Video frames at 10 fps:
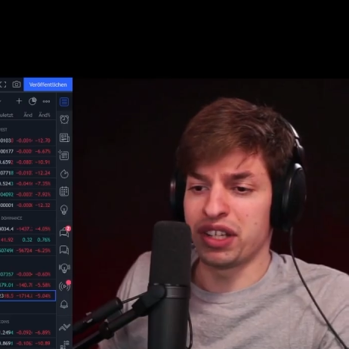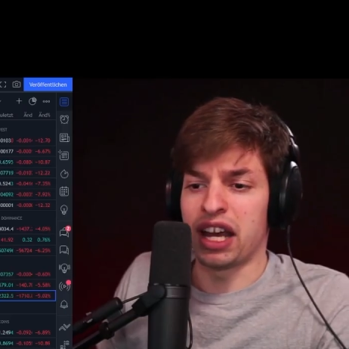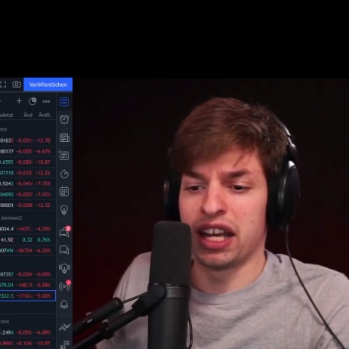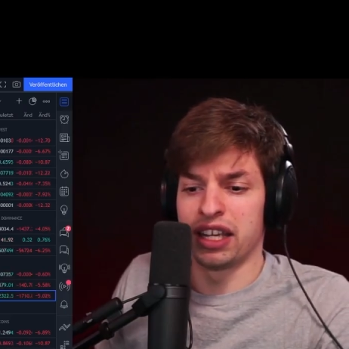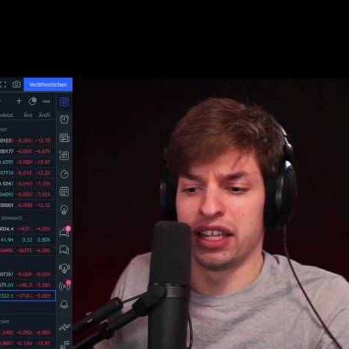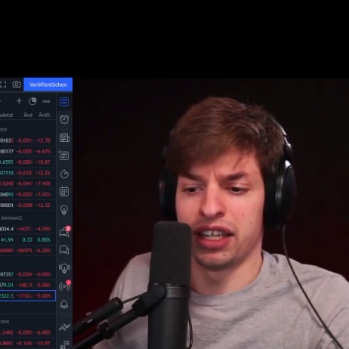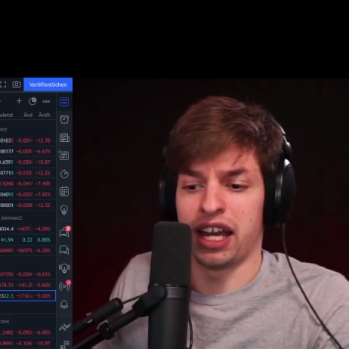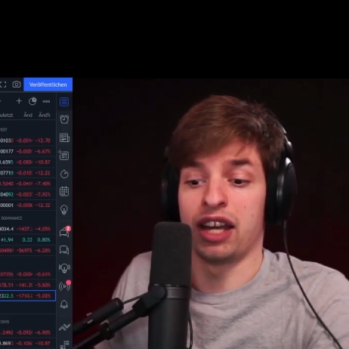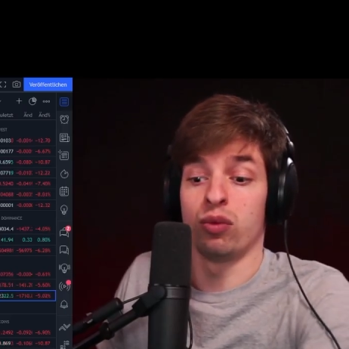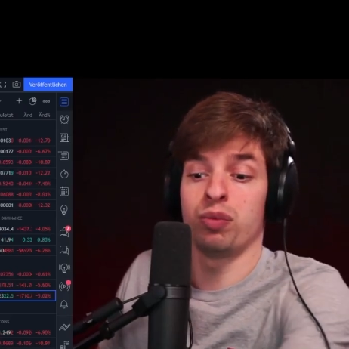I
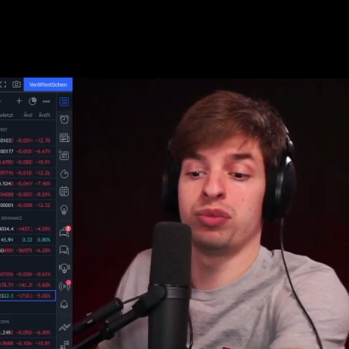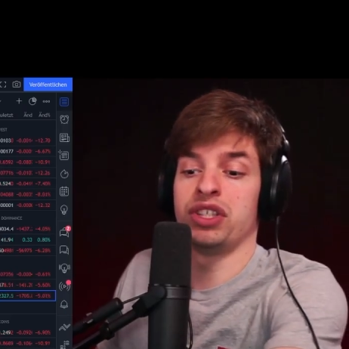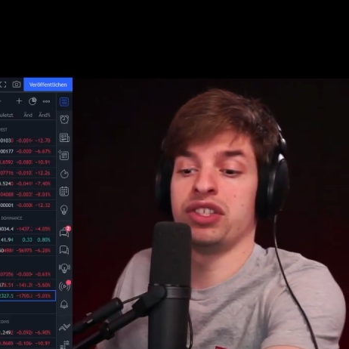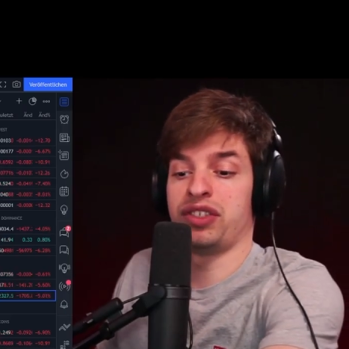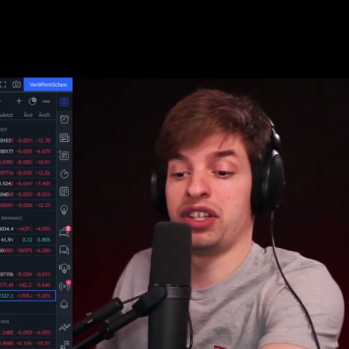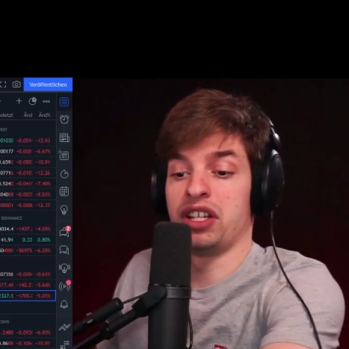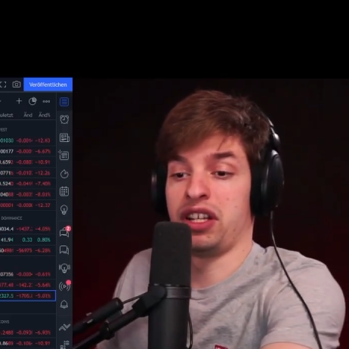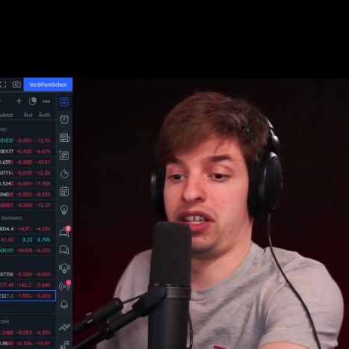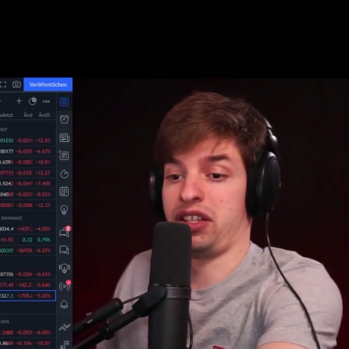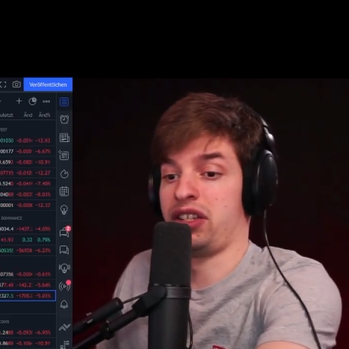would be still
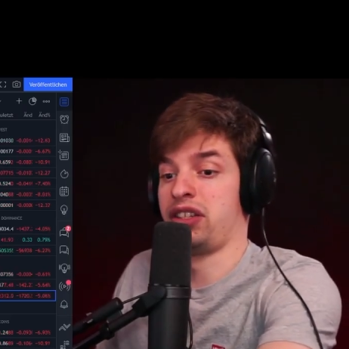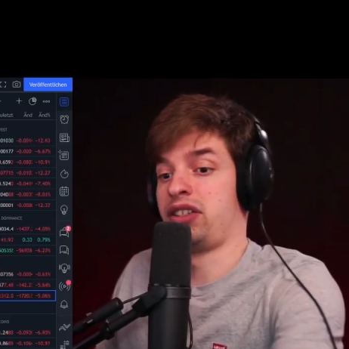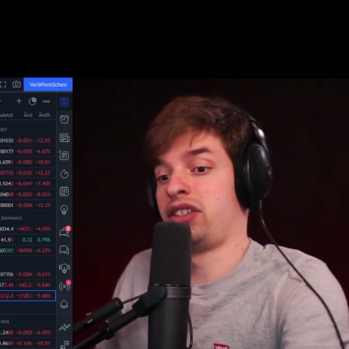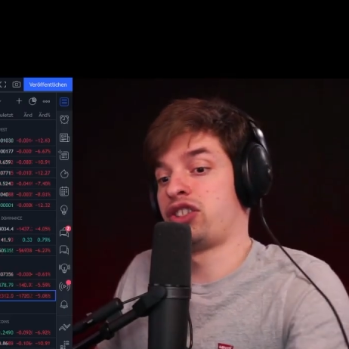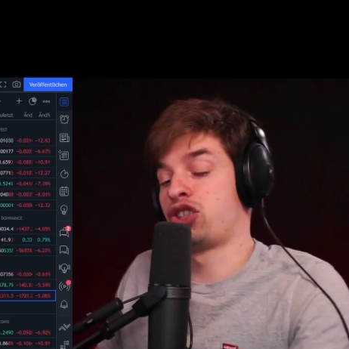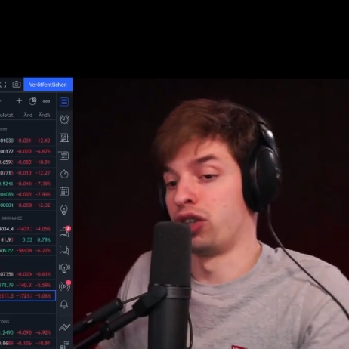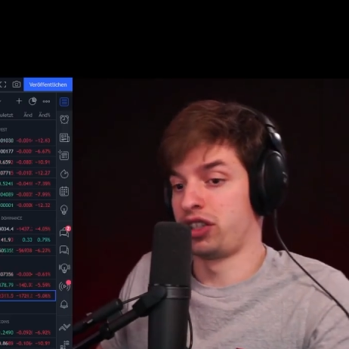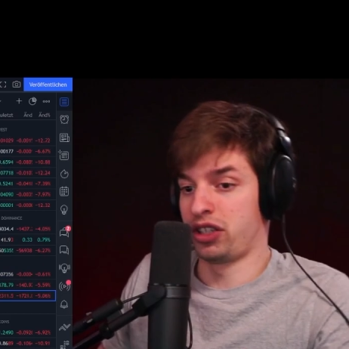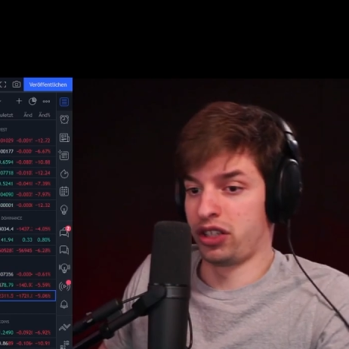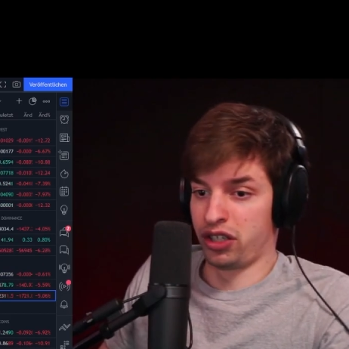in a
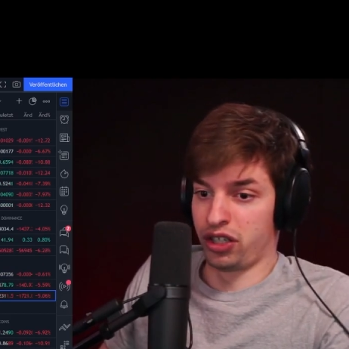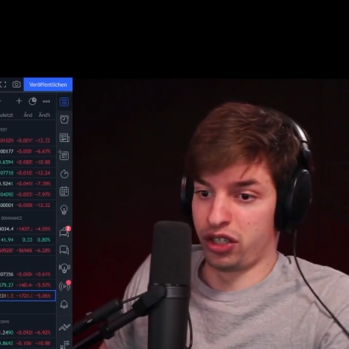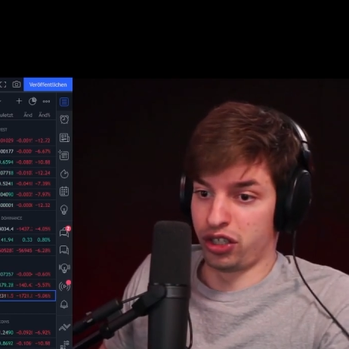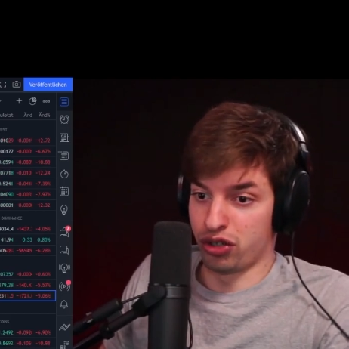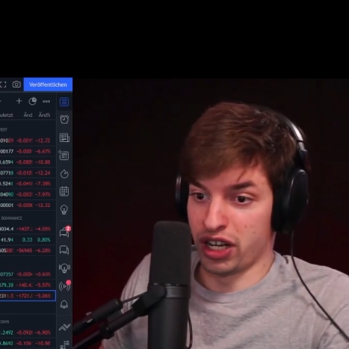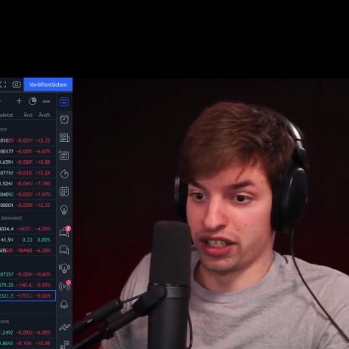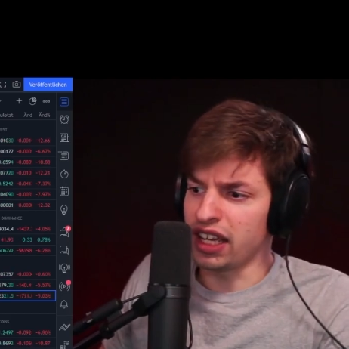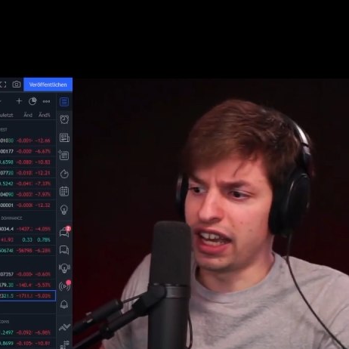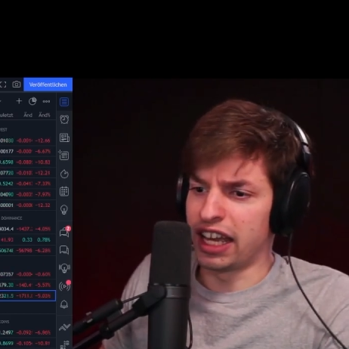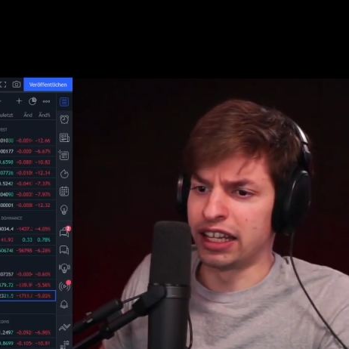short trade.
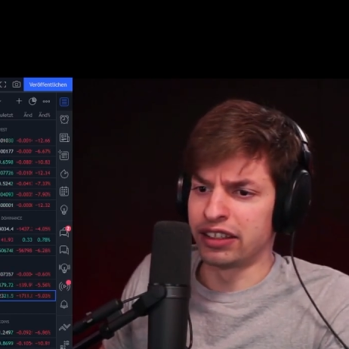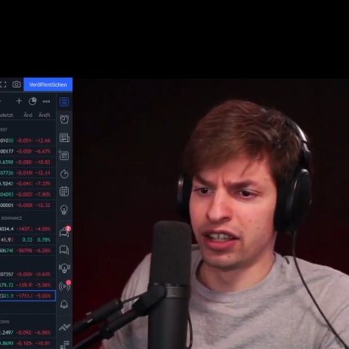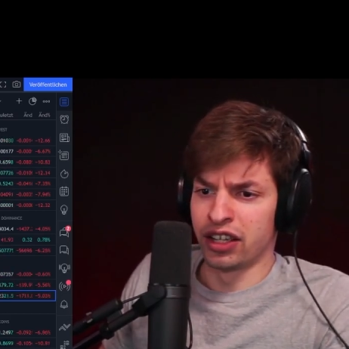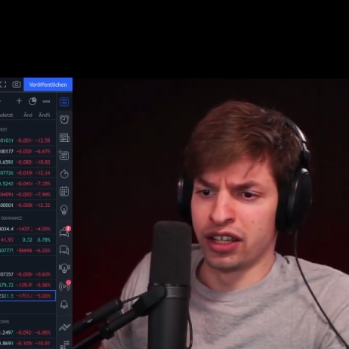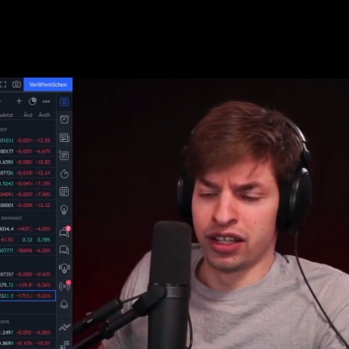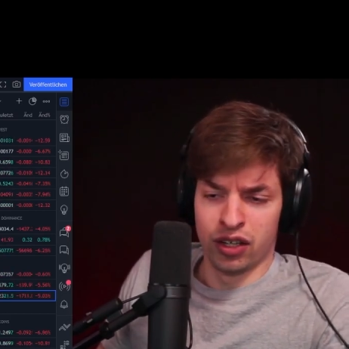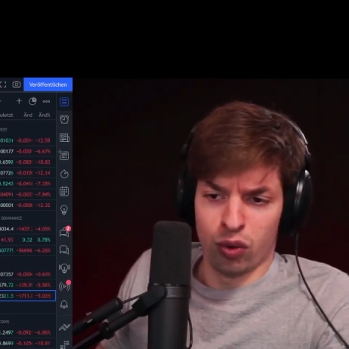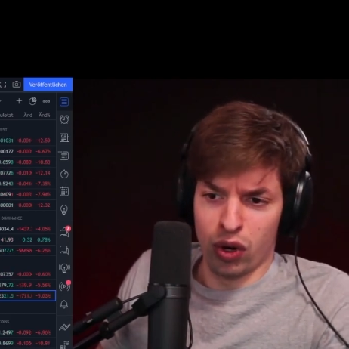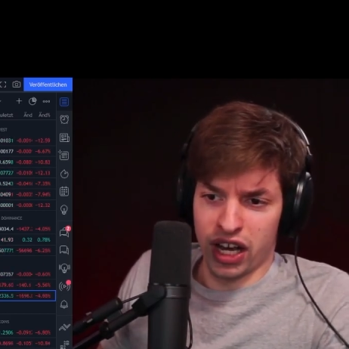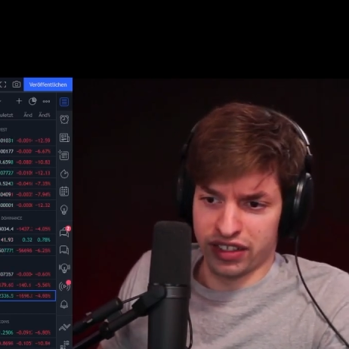And
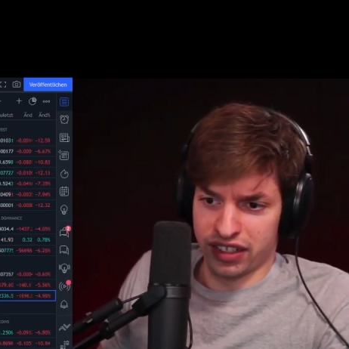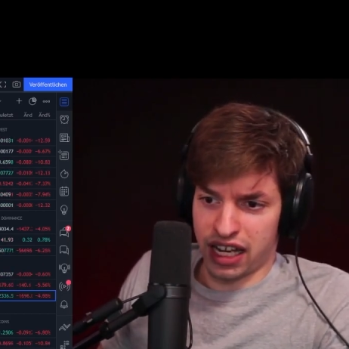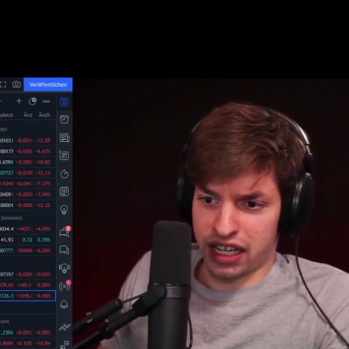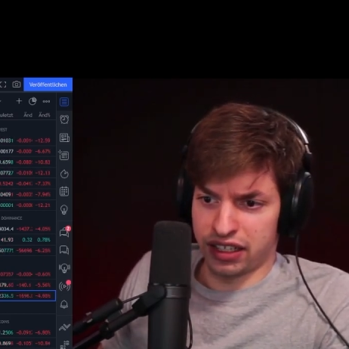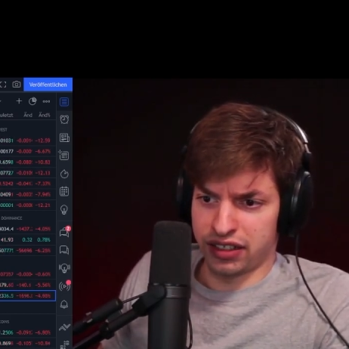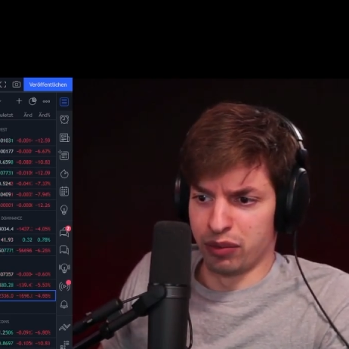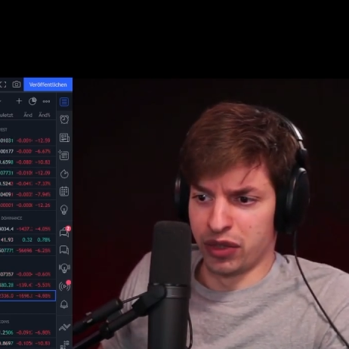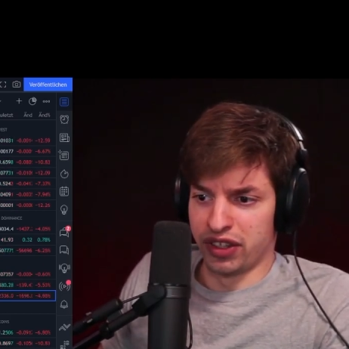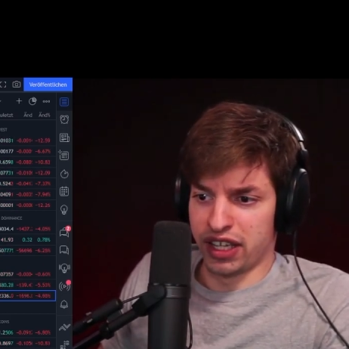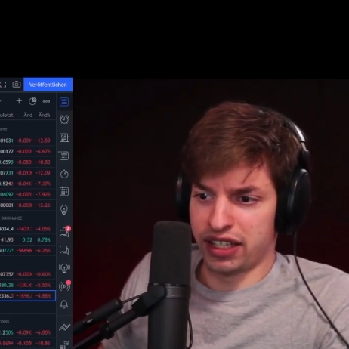Where are the targets?
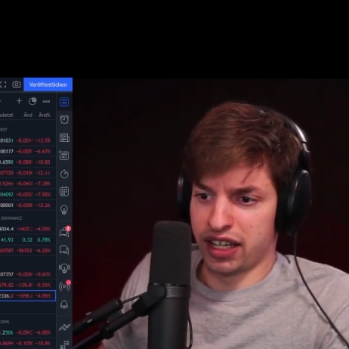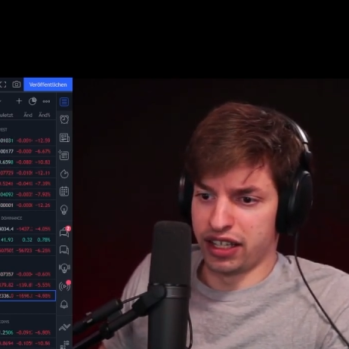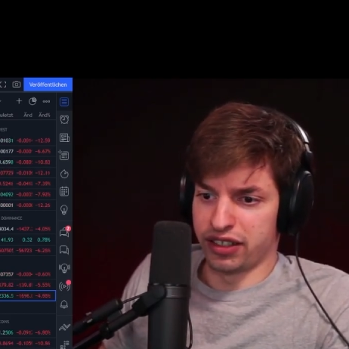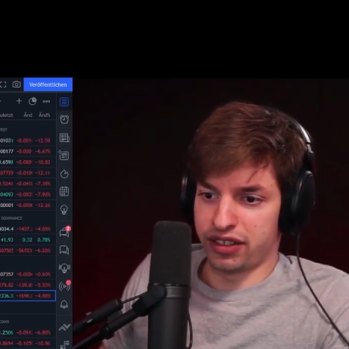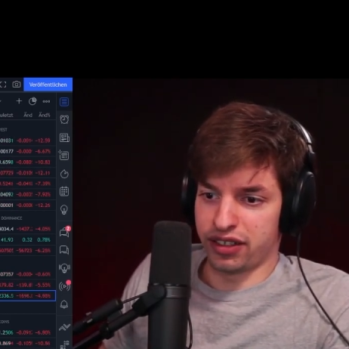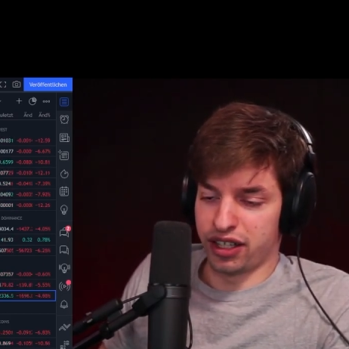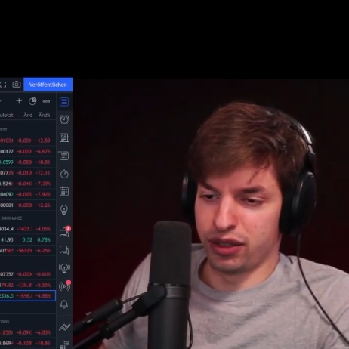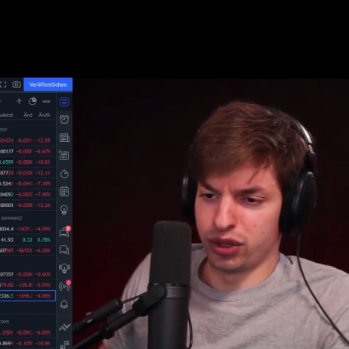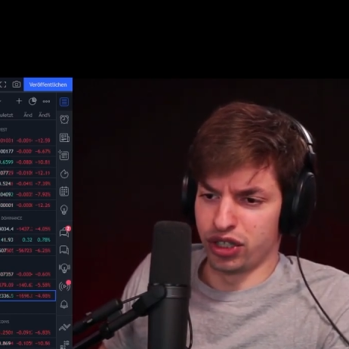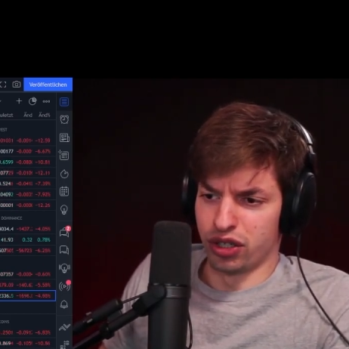In that case,
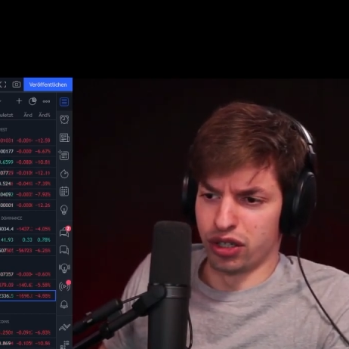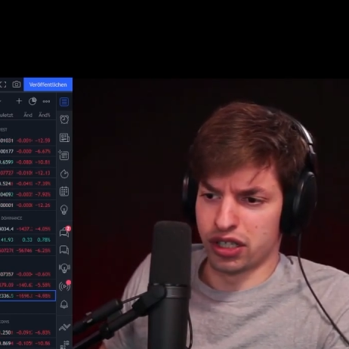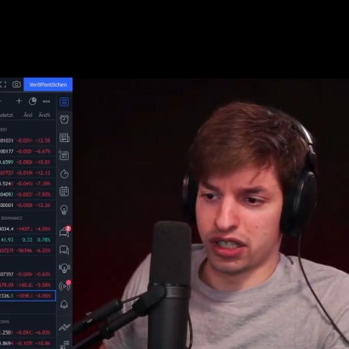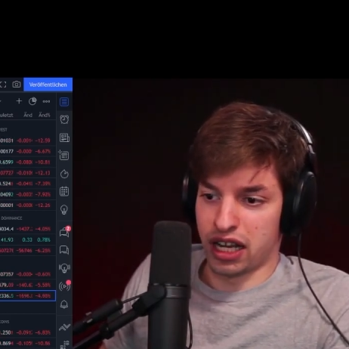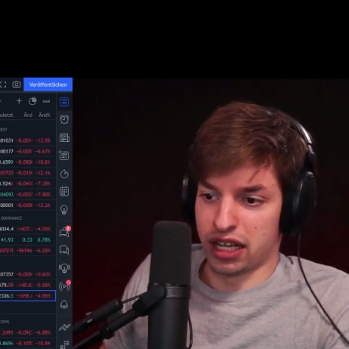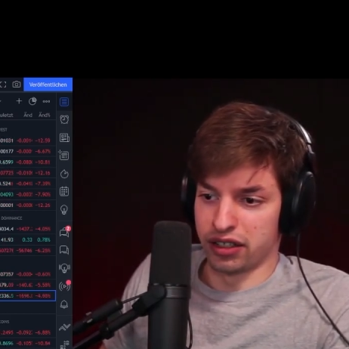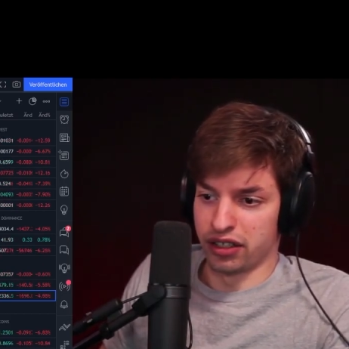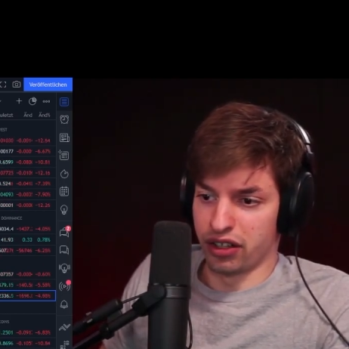I would go out until